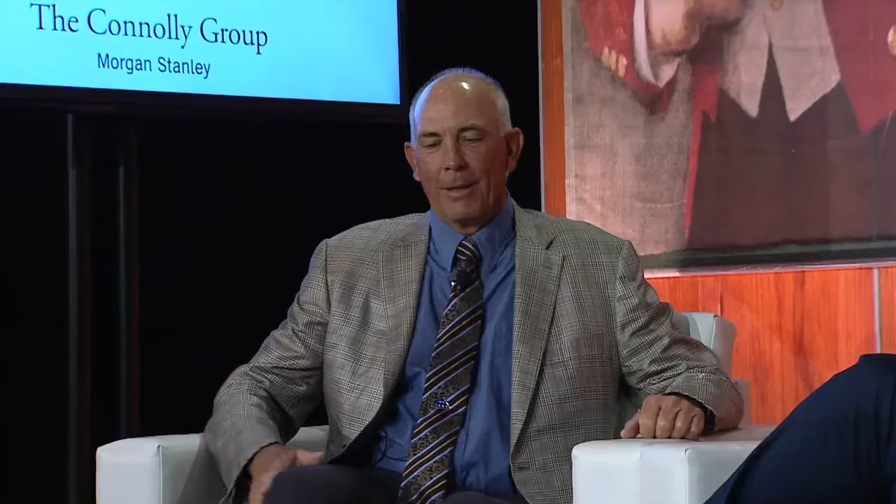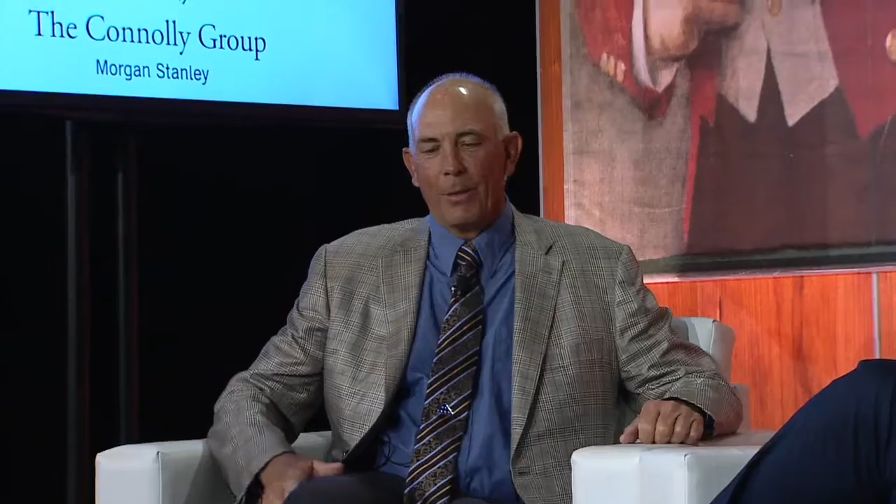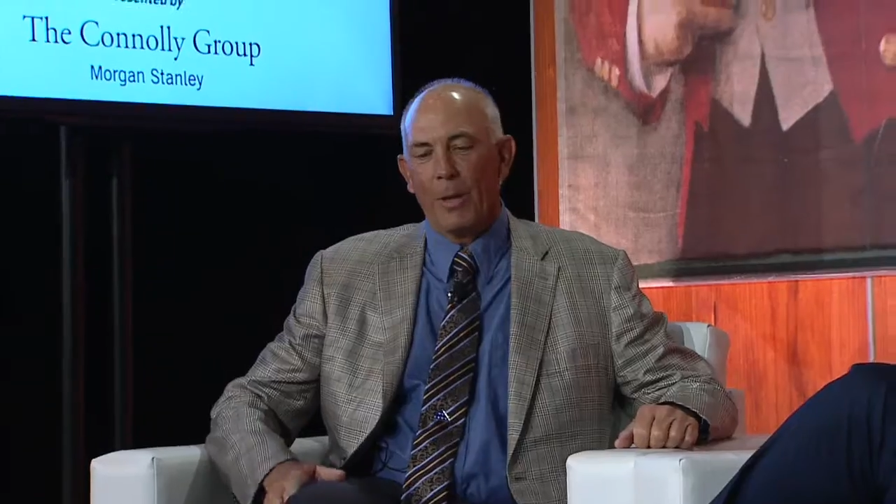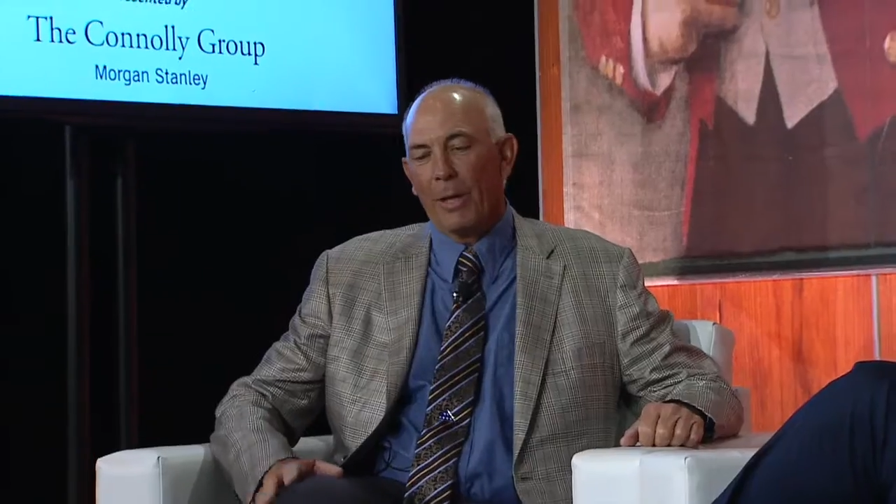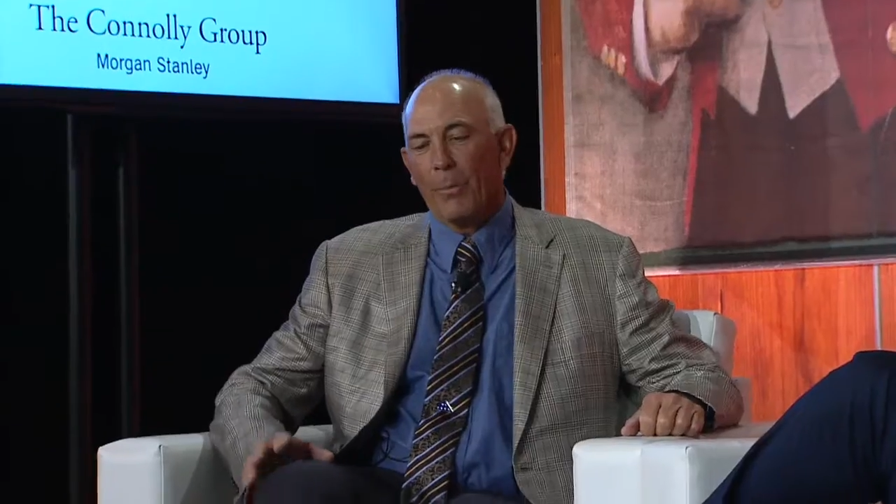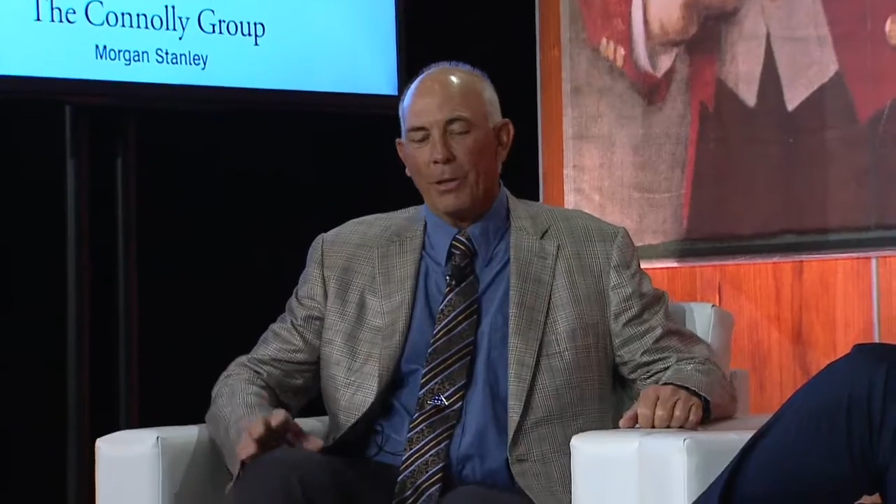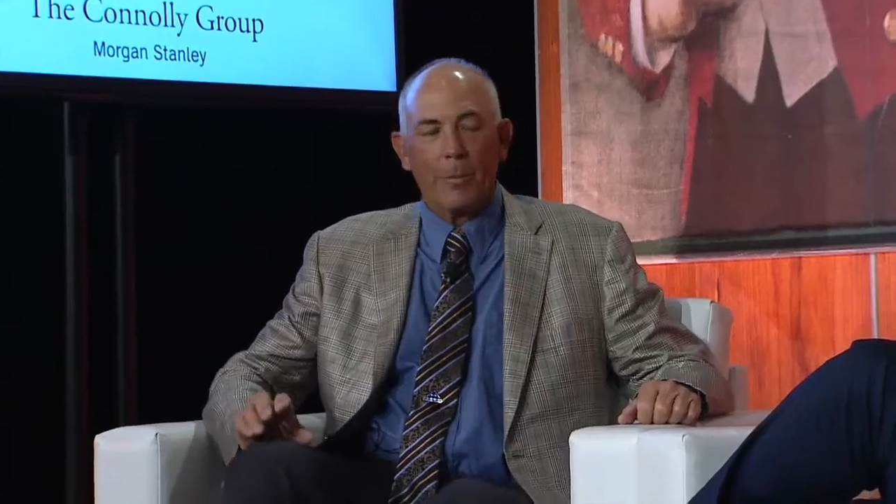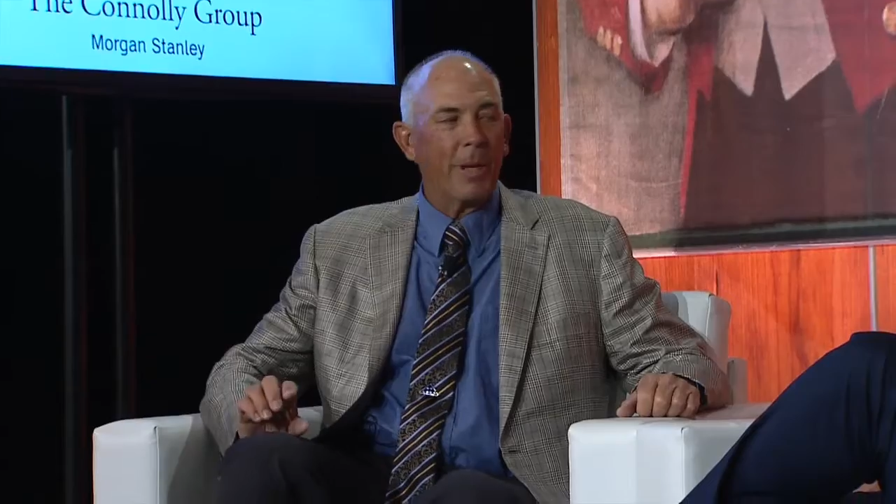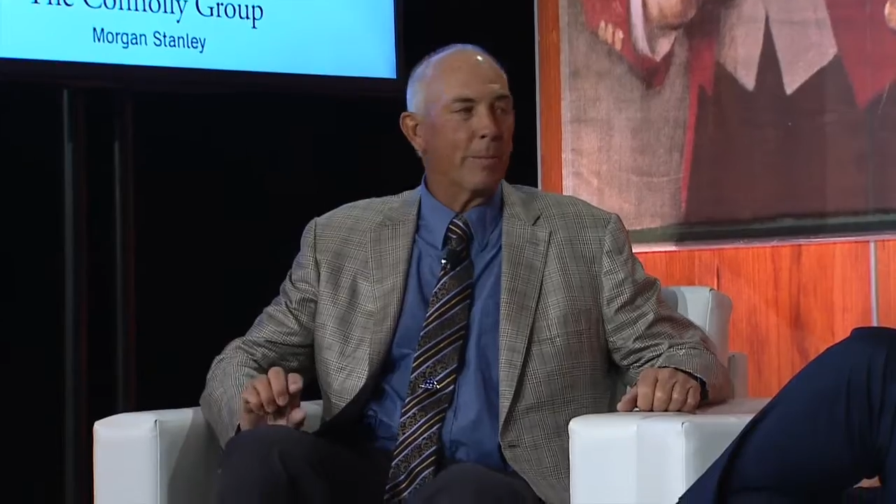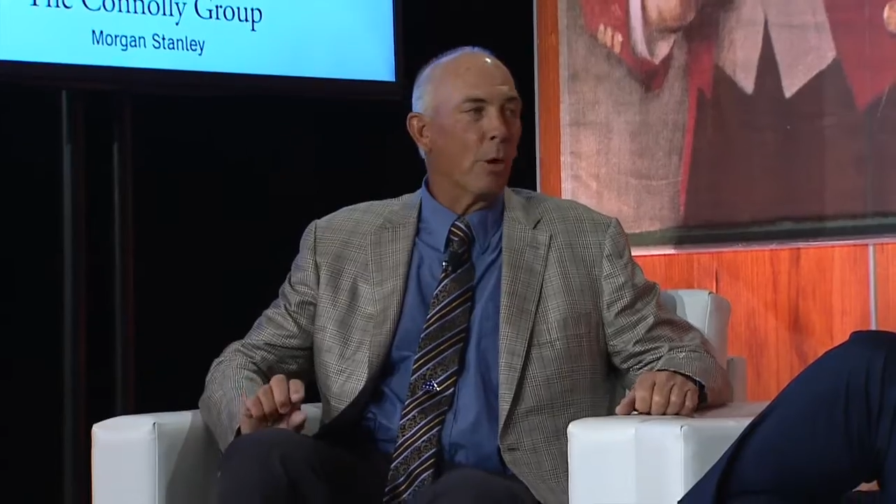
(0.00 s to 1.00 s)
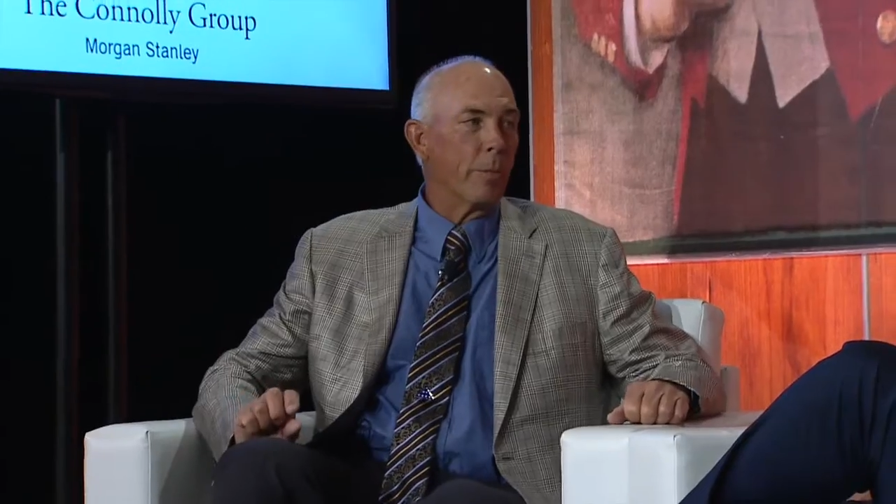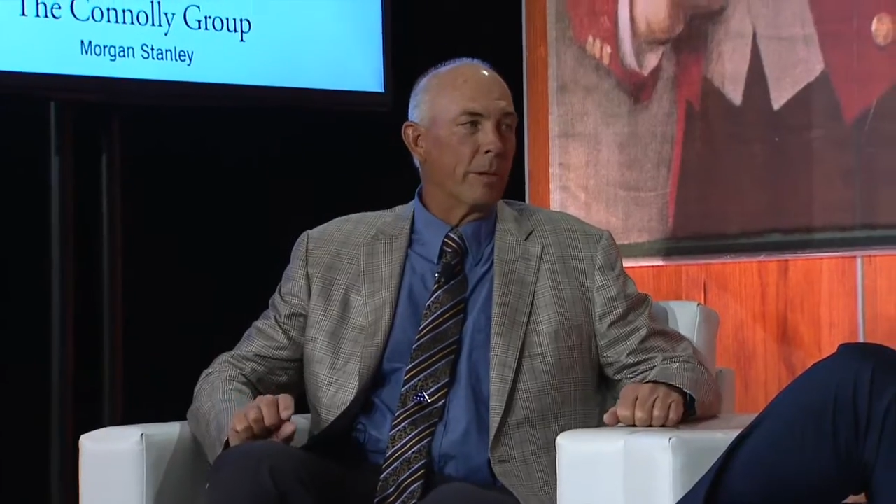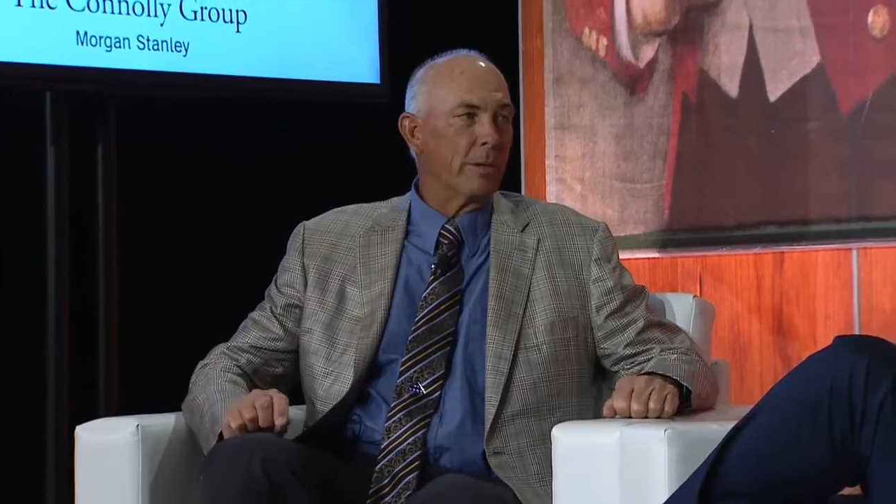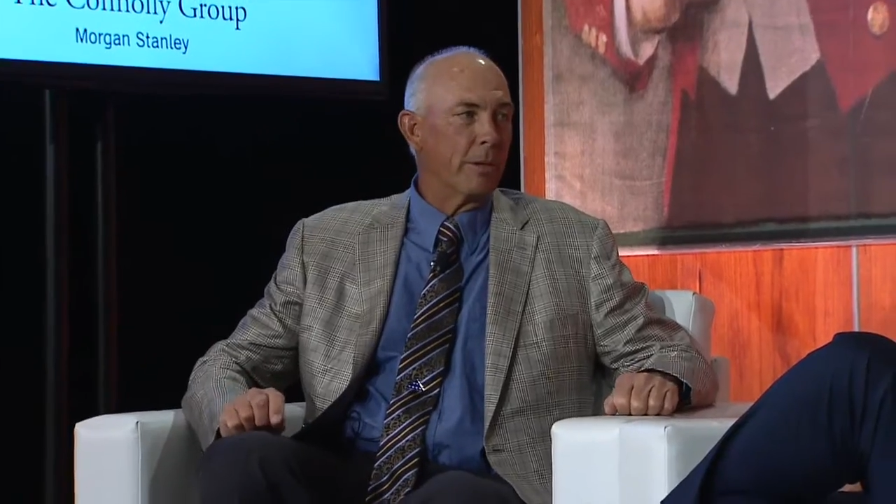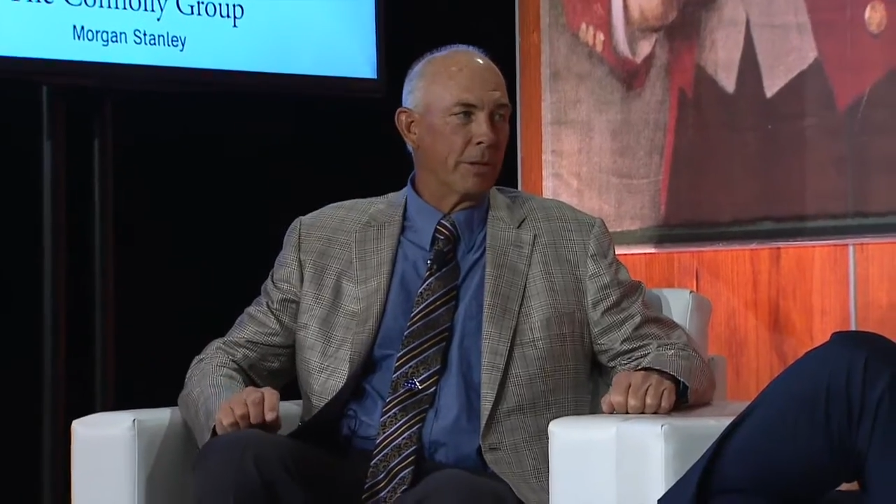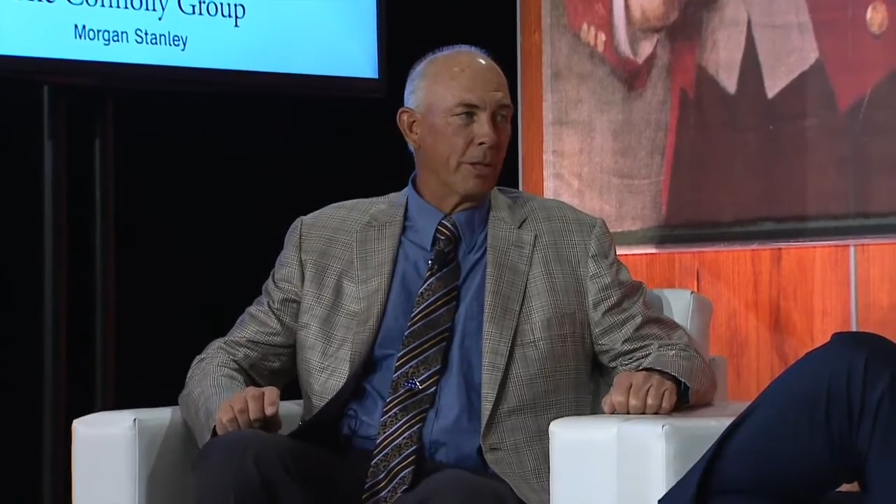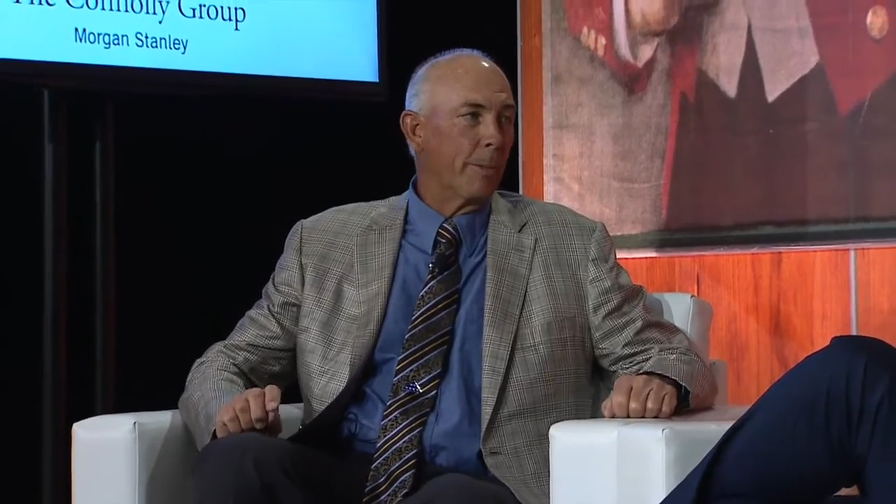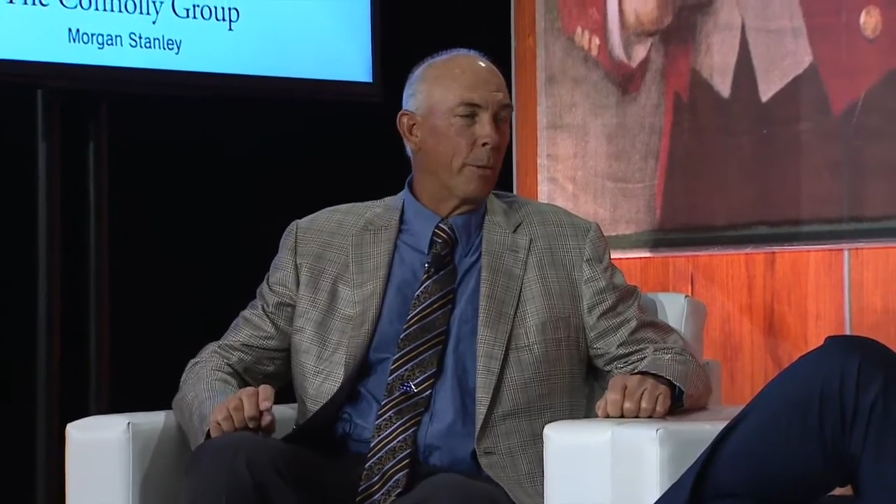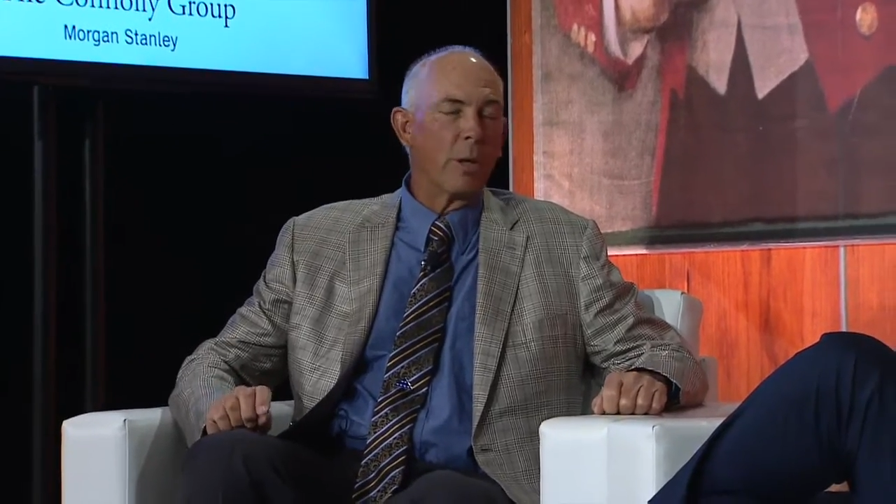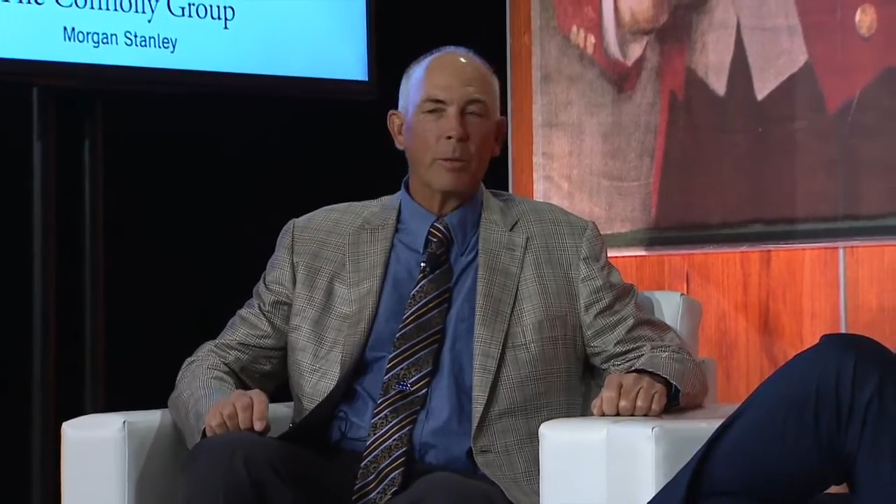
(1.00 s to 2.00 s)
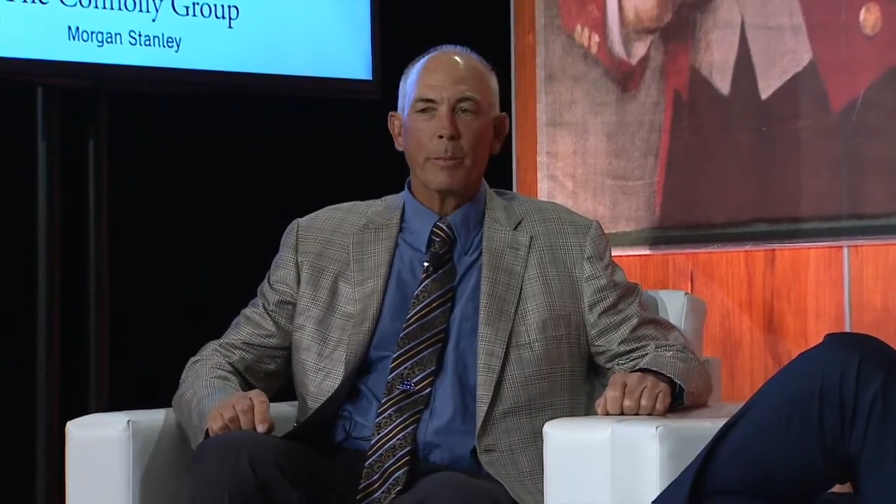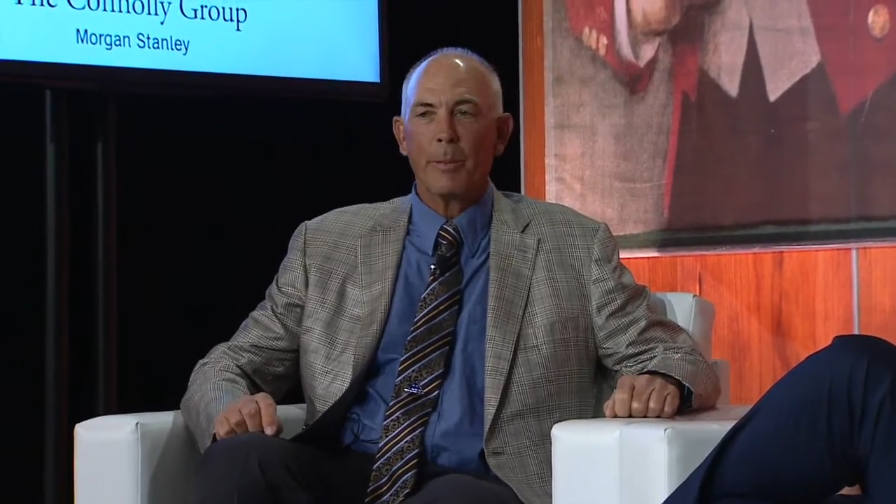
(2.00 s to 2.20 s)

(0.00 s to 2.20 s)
Well, it was a big moment. It was an important moment.